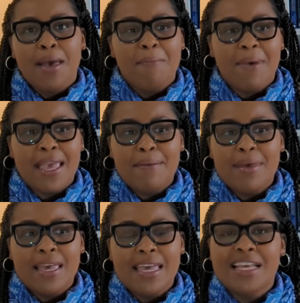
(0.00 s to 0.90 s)

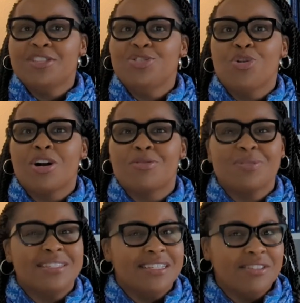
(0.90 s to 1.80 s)
Maybe it's your
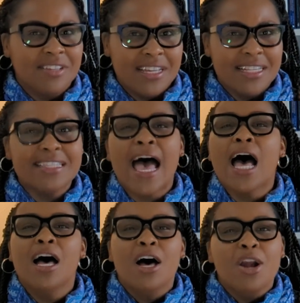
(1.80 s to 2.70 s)
resilience, that
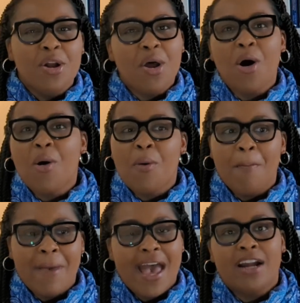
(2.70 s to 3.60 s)
no
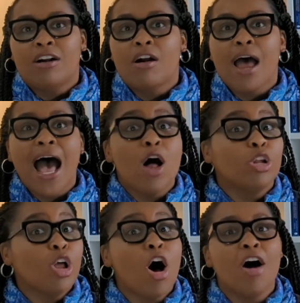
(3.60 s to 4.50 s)
matter how
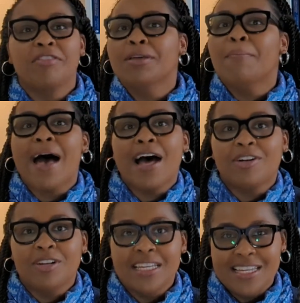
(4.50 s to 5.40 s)
long the
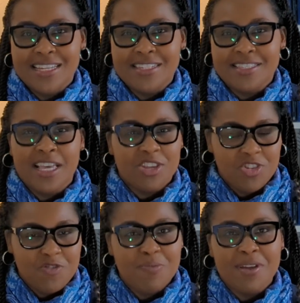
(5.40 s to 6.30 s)
battle is that
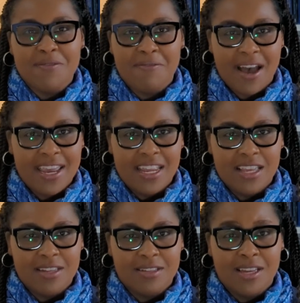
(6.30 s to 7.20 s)
you've been
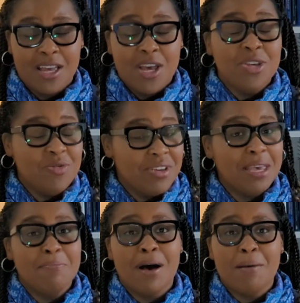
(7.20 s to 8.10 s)
fighting, you
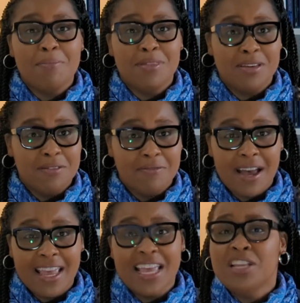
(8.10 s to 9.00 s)
keep up the good
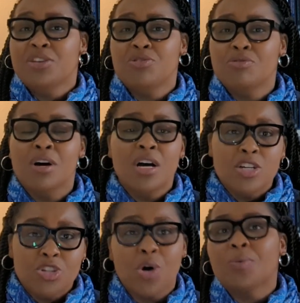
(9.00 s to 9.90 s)
fight and you
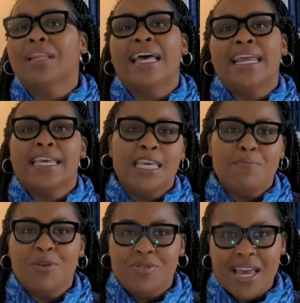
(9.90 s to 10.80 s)
don't let it keep
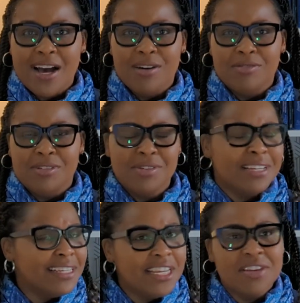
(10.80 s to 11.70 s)
you down. You
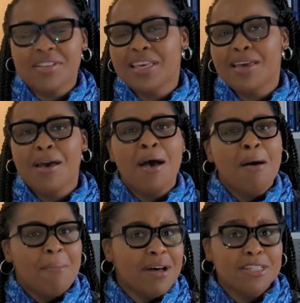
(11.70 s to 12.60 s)
continually
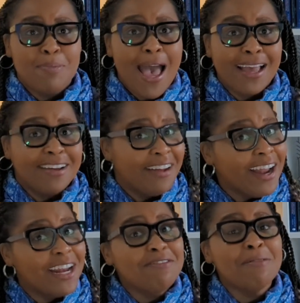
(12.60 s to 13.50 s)
bounce back.
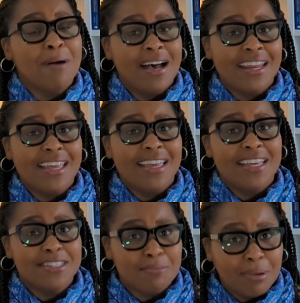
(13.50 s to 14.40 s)
Not everybody
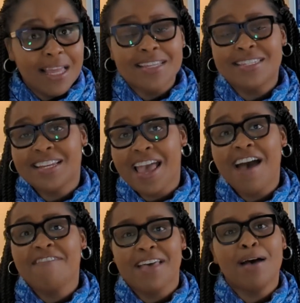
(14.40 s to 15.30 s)
is blessed to
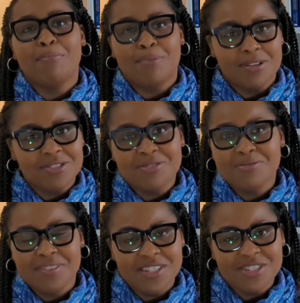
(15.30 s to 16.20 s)
have that personal
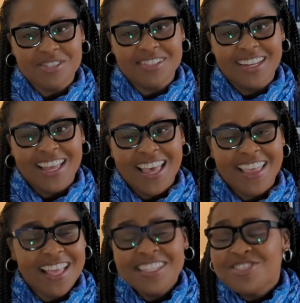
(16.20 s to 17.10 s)
feature.
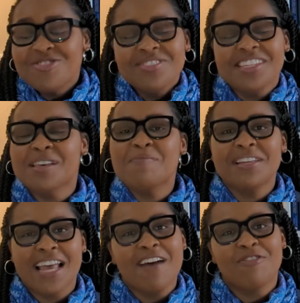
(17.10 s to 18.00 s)
That's certainly something
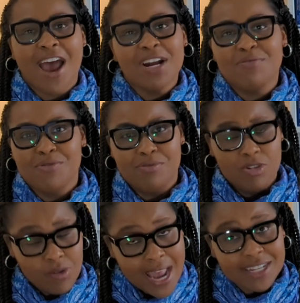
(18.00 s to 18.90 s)
to have
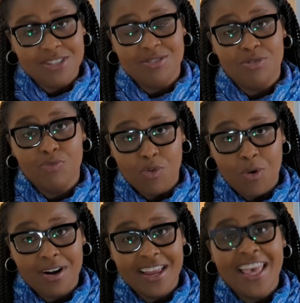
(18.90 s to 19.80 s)
gratitude
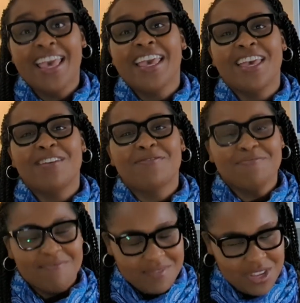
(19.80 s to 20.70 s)
for if
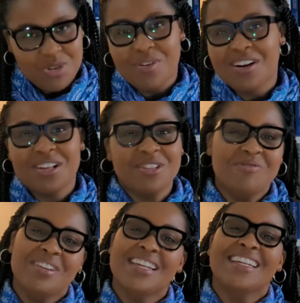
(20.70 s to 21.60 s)
you are
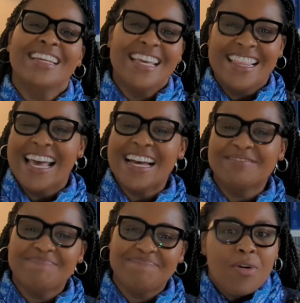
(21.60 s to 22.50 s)
included in
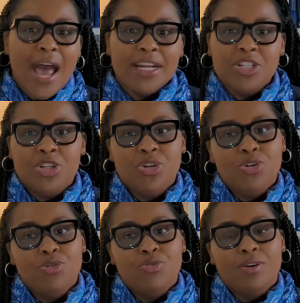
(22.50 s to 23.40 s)
that.
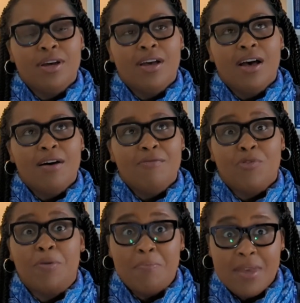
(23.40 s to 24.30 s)
Gratitude
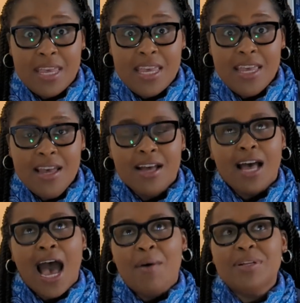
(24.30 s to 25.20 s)
for me
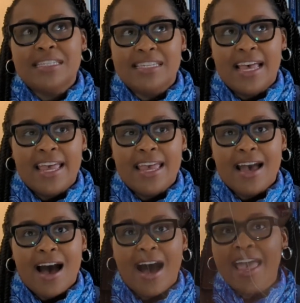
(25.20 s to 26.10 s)
I would say I